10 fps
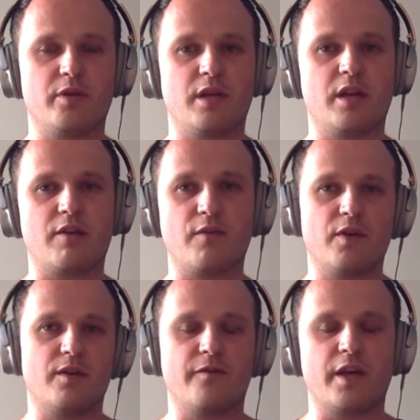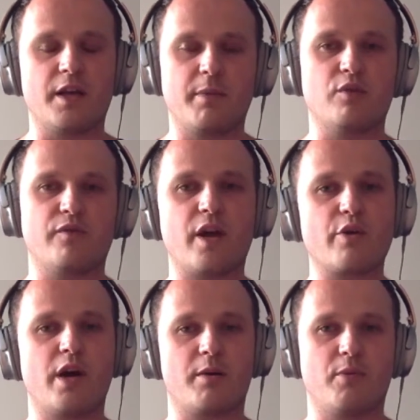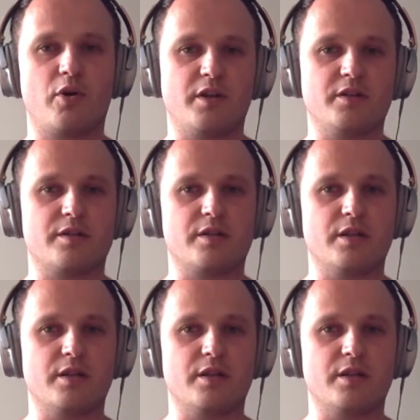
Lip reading: Like think about where you are more interested.